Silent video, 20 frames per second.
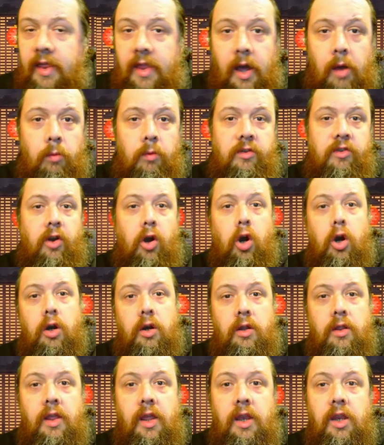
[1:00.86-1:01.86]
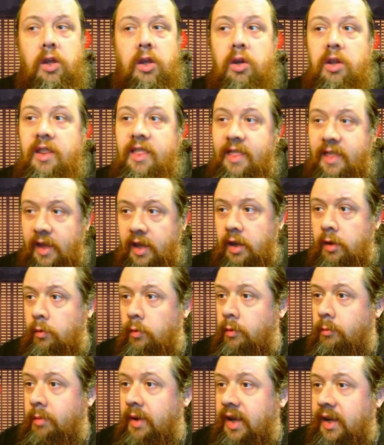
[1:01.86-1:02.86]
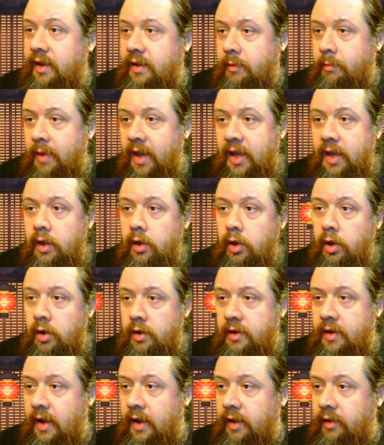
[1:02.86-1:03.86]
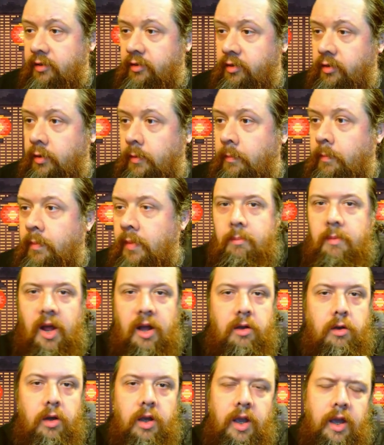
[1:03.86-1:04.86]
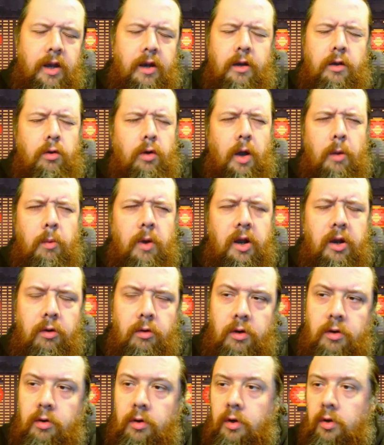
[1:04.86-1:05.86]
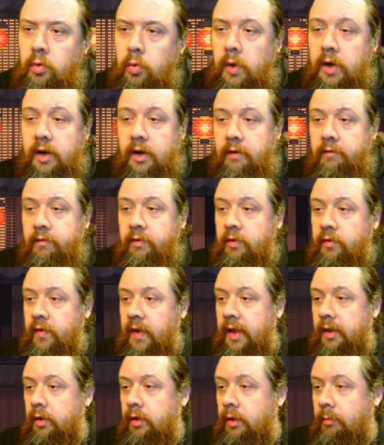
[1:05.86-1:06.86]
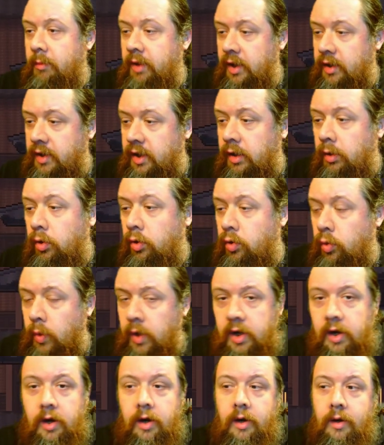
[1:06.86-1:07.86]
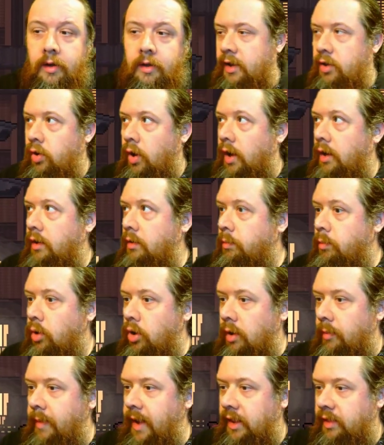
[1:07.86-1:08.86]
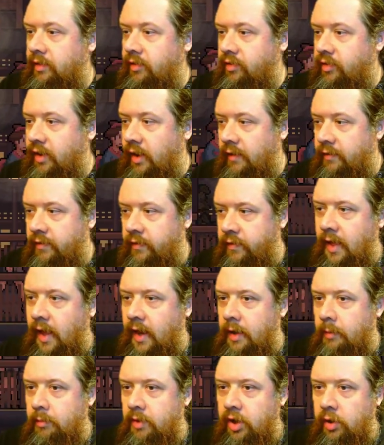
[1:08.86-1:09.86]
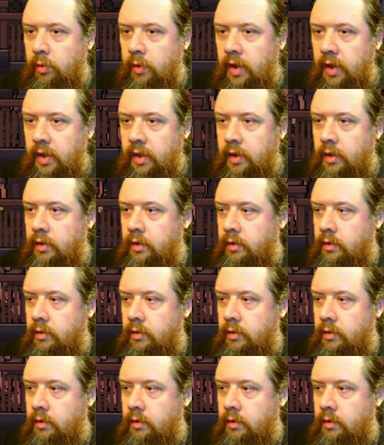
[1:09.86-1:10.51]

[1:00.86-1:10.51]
and that was harder than you'd think it would be to make it look nice. I'm not going to get into it. I went into it on Twitter. If you're following me on Twitter, I talk more about the stuff that I'm doing